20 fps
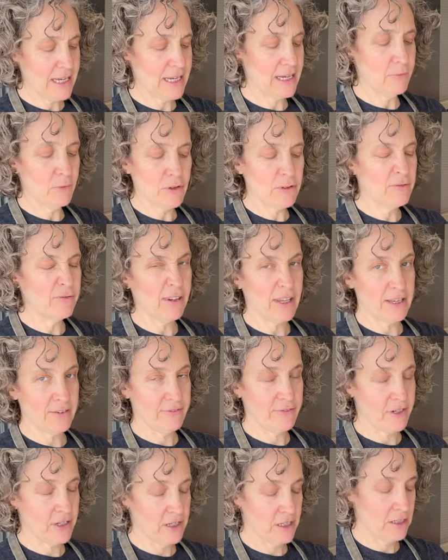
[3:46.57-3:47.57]
With
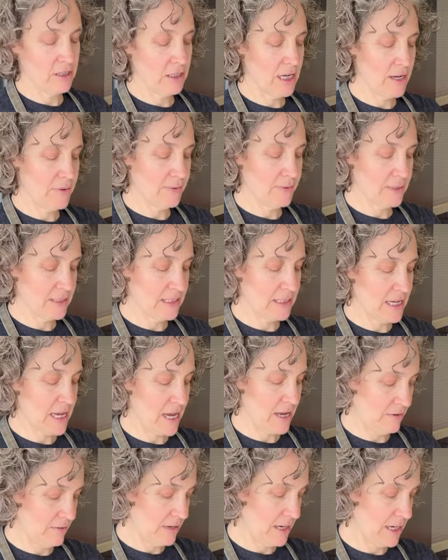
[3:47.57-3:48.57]
flavor, I would say,
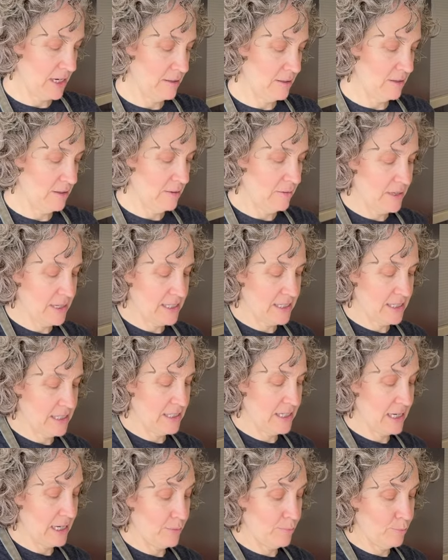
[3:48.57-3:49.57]
right? Otherwise it's
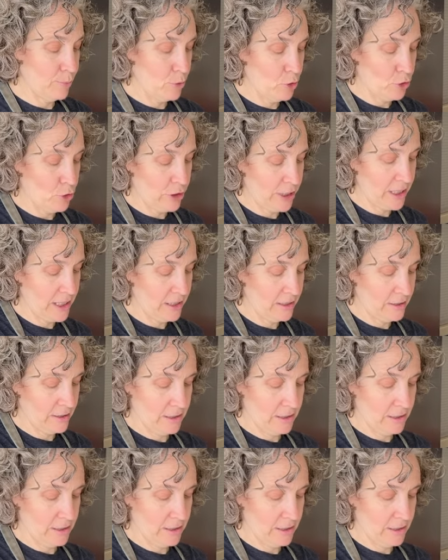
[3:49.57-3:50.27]
like boring.